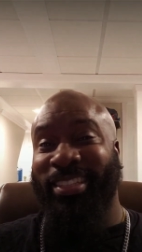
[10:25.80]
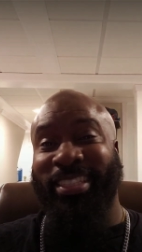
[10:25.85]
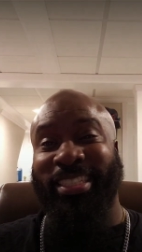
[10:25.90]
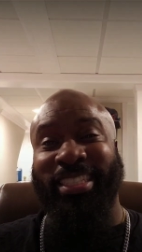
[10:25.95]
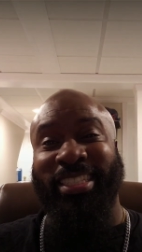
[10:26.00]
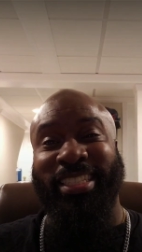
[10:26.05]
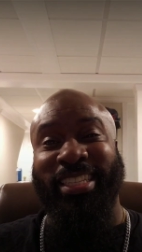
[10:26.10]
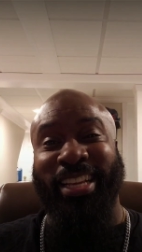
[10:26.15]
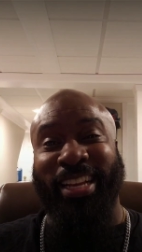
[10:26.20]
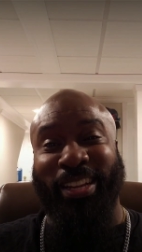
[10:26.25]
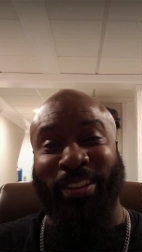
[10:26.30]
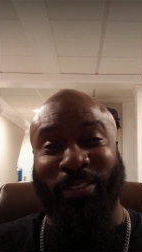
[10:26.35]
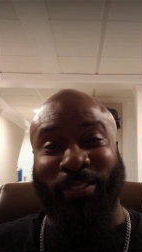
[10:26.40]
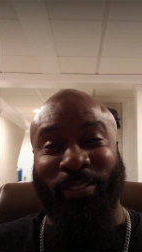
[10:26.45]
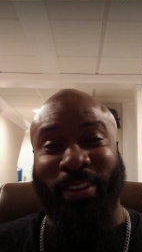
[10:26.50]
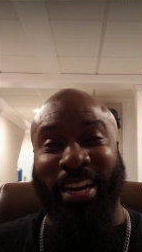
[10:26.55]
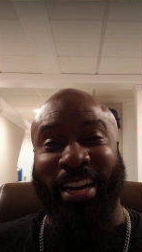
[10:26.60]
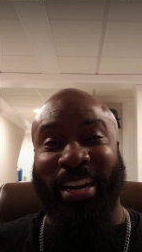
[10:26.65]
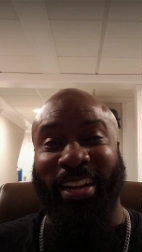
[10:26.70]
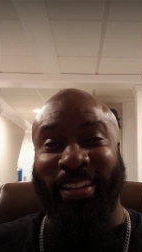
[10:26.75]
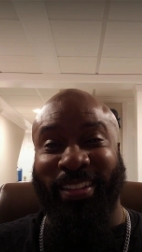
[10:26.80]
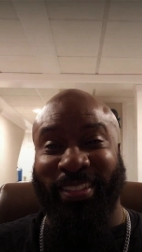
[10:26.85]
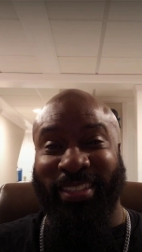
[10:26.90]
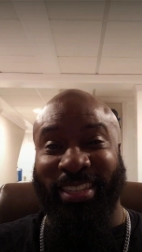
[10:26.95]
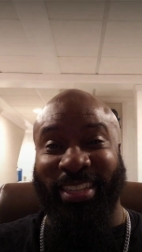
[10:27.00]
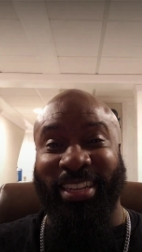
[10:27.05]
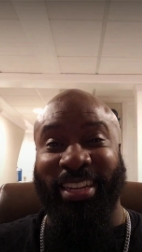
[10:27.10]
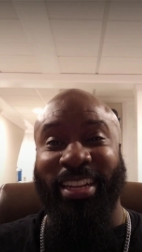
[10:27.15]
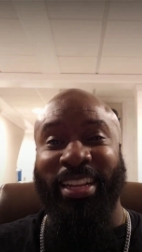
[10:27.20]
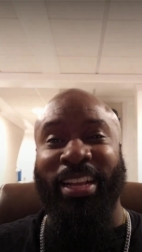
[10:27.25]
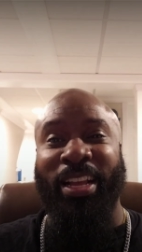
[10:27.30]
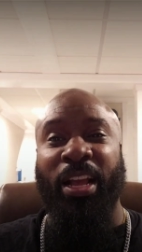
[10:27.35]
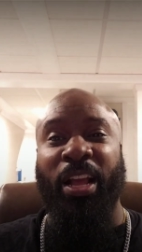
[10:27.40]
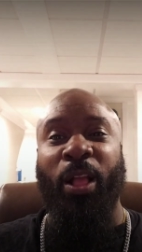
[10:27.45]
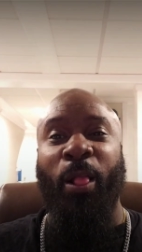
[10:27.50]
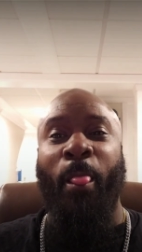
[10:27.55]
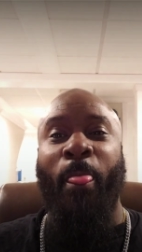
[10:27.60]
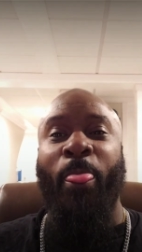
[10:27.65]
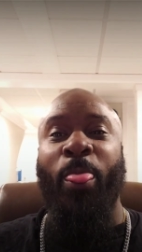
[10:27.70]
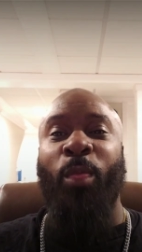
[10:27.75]
Stick around.
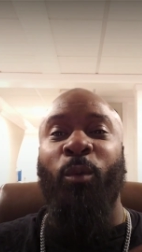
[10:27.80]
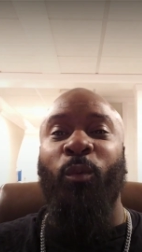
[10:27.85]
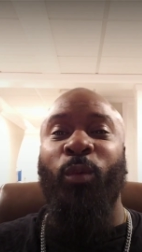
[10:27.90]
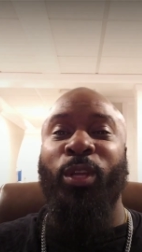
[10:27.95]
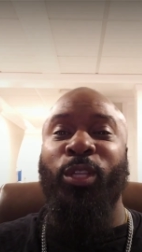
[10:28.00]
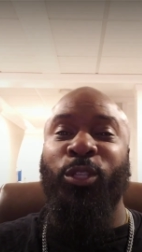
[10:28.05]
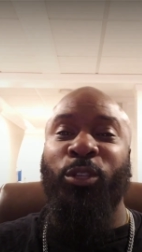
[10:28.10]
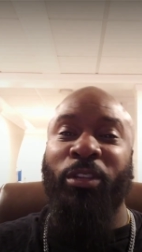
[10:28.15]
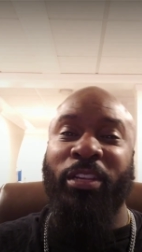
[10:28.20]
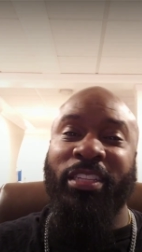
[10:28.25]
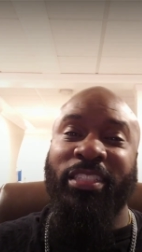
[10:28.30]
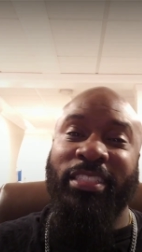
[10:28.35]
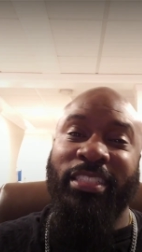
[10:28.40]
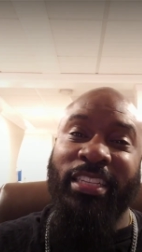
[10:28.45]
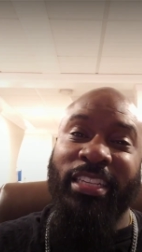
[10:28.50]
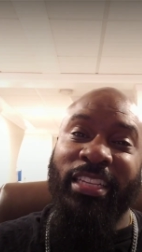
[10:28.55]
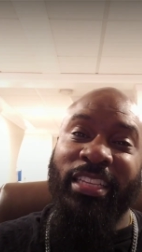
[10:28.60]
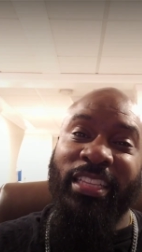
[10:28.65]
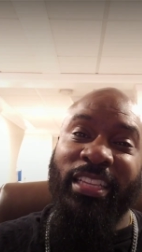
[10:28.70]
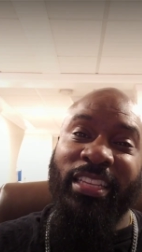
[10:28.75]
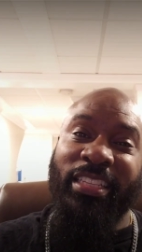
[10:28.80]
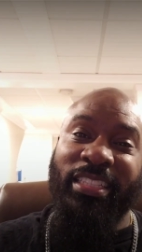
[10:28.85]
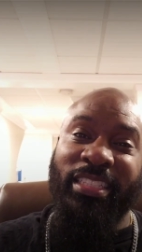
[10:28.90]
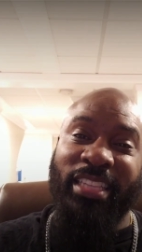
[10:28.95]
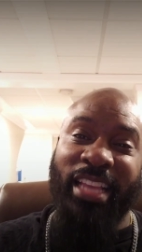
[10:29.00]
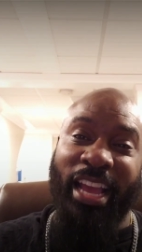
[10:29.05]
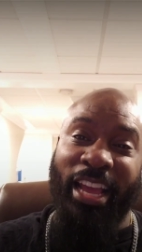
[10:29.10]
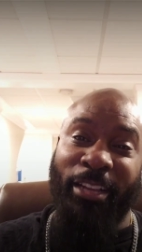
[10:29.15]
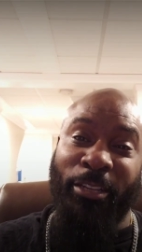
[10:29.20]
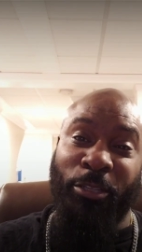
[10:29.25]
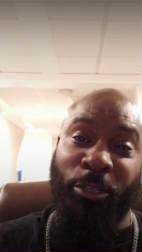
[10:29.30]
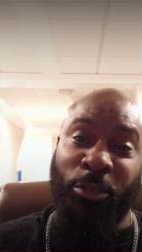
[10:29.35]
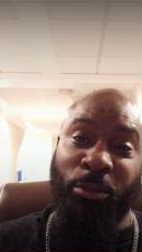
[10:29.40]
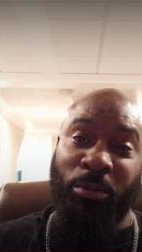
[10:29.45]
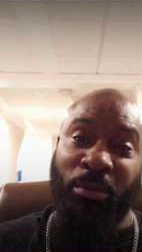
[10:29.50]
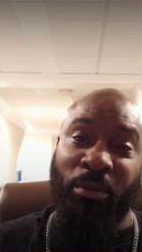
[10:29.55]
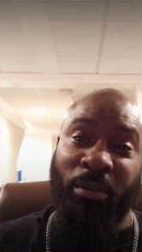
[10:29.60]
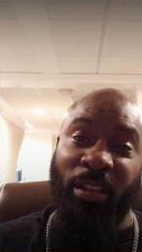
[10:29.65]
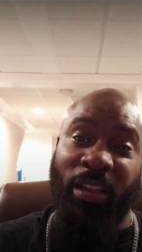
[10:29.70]
when you can see this statue